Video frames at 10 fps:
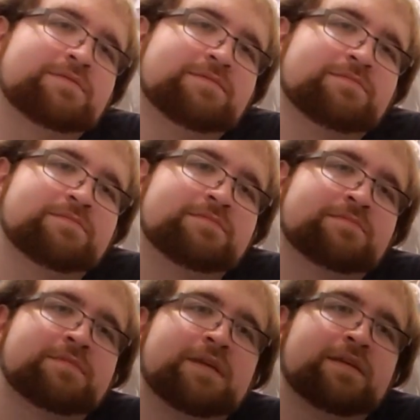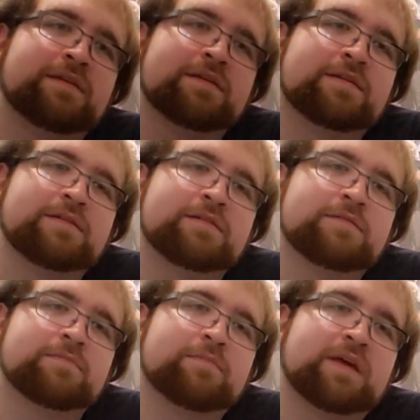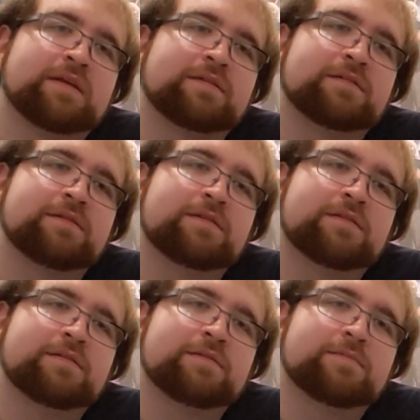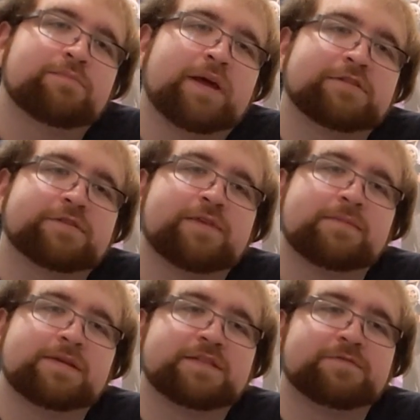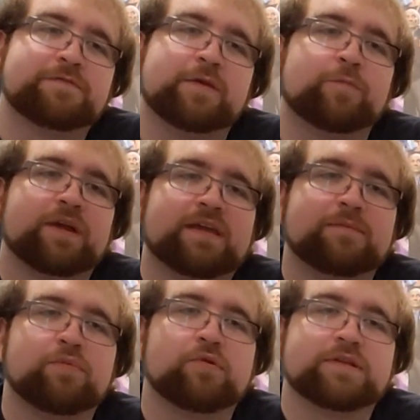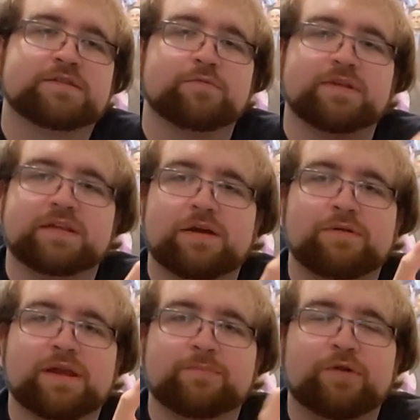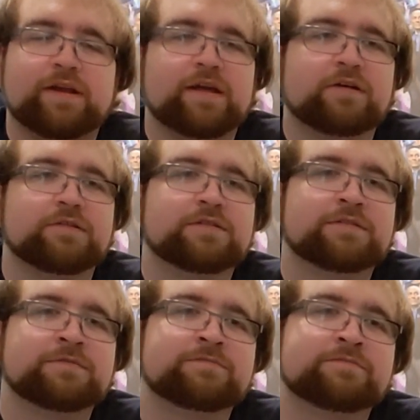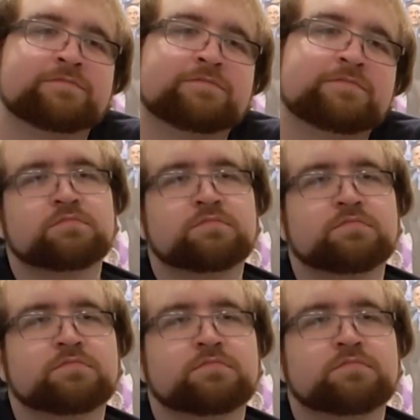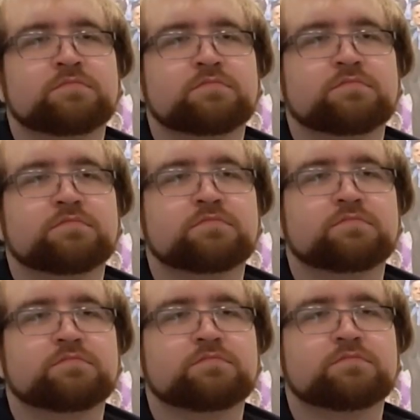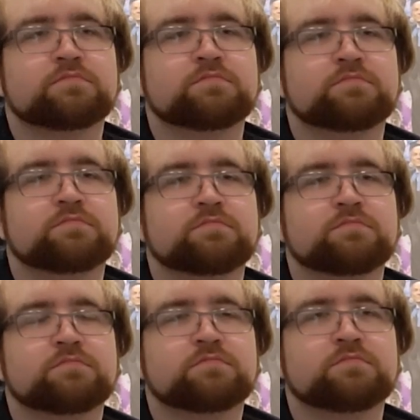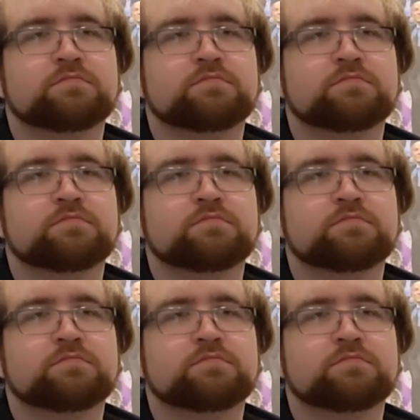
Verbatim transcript: Glad to hear it. Man, any conclusions? Patrick Fabian's uh, feet wiki points are really going up right now. Reflecting over here like this, and he says, "Wait."